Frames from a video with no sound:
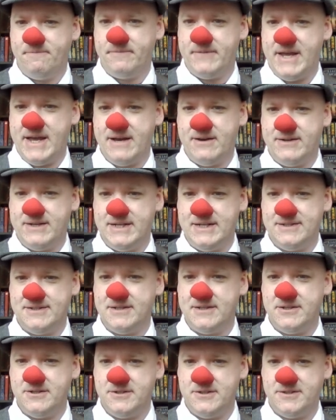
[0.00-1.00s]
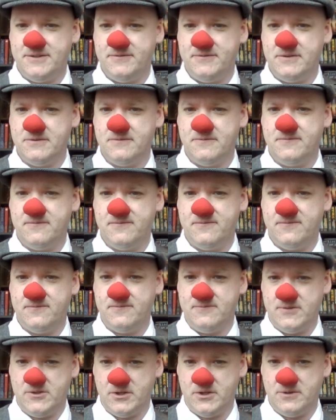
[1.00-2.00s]
Now he is a useful
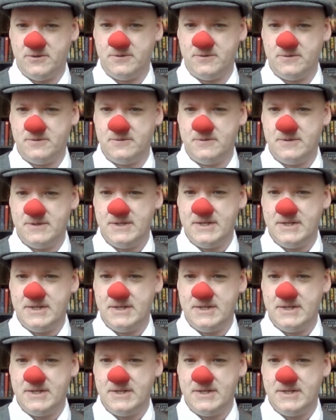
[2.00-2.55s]
tool.